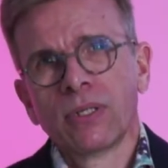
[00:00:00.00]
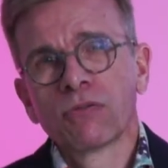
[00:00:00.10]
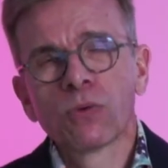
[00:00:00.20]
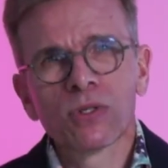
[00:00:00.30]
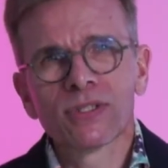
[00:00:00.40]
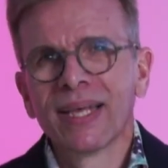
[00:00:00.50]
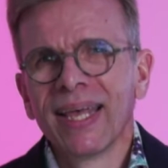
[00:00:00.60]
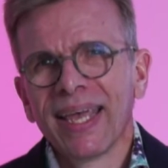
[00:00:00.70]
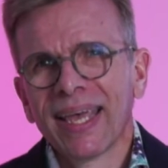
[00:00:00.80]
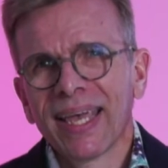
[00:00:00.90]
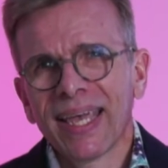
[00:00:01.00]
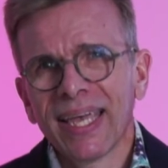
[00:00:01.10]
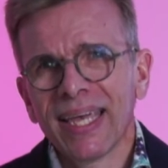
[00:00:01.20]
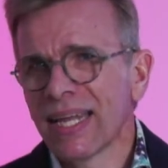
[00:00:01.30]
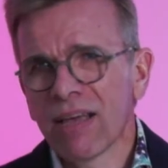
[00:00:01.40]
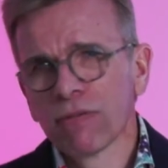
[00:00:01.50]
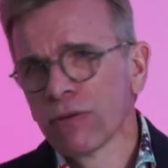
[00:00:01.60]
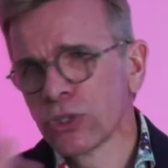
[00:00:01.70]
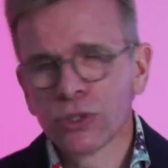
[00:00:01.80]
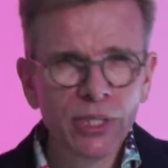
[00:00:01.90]
Of course, in an
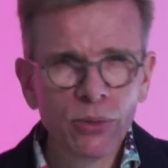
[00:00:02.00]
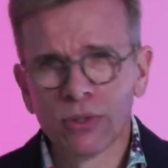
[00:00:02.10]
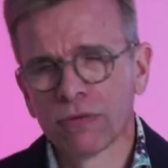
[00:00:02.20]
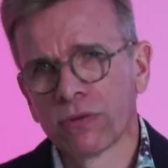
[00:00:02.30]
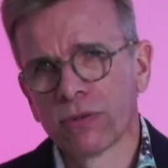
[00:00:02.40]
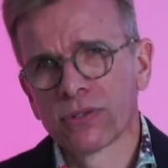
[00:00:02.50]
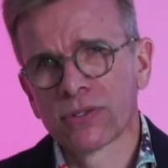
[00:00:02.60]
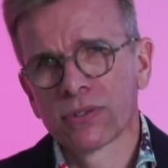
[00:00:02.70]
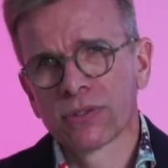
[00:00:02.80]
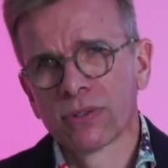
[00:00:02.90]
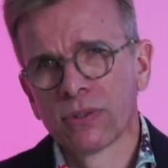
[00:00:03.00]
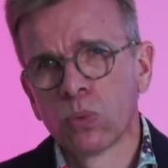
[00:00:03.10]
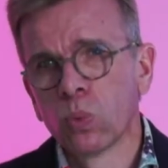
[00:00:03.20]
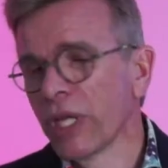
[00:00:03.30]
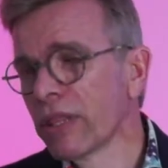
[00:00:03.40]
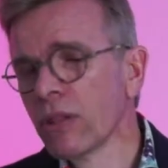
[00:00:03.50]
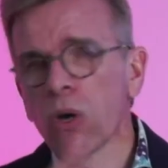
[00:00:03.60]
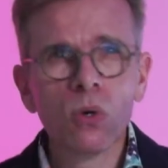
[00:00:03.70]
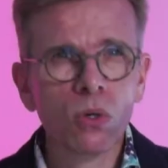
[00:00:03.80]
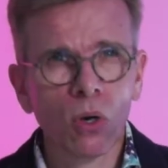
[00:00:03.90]
evolutionary universe, with
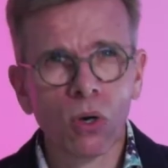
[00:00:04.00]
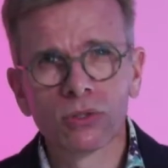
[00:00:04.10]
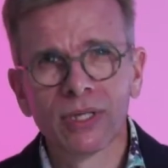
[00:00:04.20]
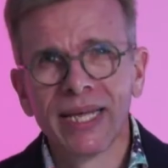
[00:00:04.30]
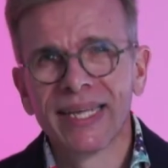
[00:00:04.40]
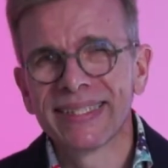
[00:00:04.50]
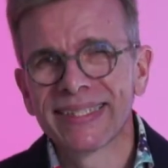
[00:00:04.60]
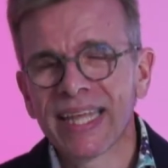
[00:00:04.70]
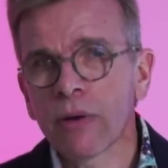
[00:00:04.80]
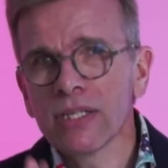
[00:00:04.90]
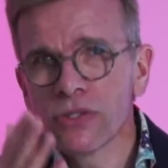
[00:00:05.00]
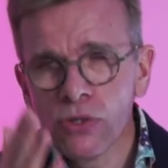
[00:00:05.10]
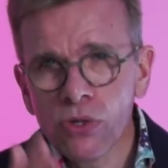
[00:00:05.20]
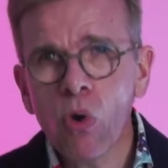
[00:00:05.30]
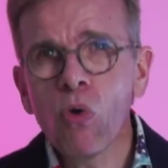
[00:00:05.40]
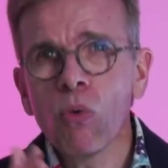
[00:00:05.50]
no God, there is no